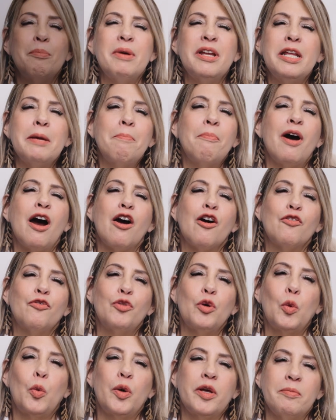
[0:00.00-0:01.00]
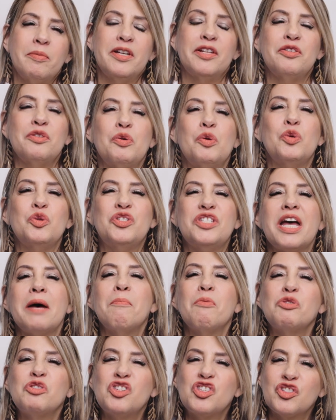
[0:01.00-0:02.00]
many powerful women who
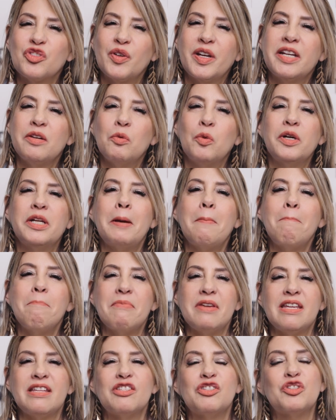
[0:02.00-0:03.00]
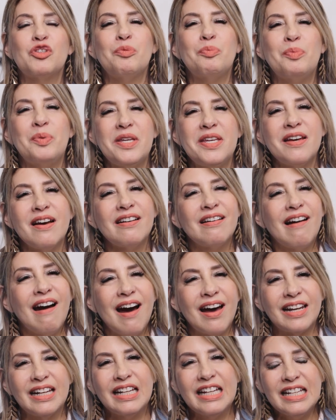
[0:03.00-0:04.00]
demonstrate what it means to be a
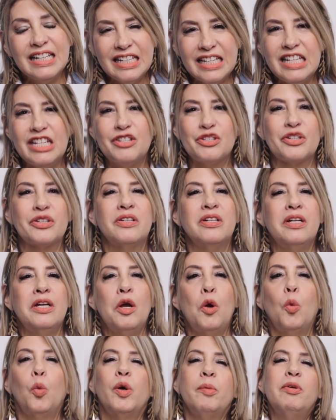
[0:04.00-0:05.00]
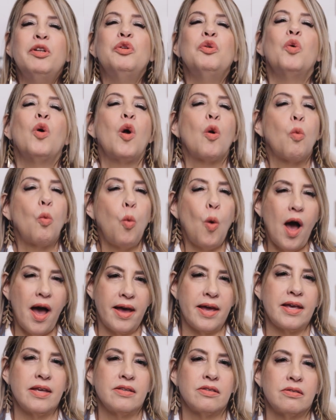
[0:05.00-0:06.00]
godly leader. Women who are
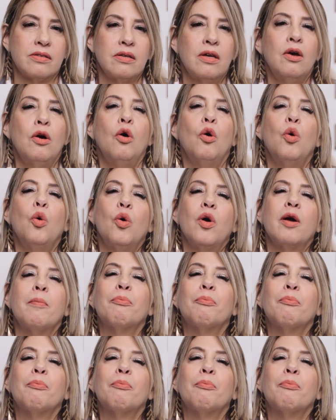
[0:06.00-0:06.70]
wise, who are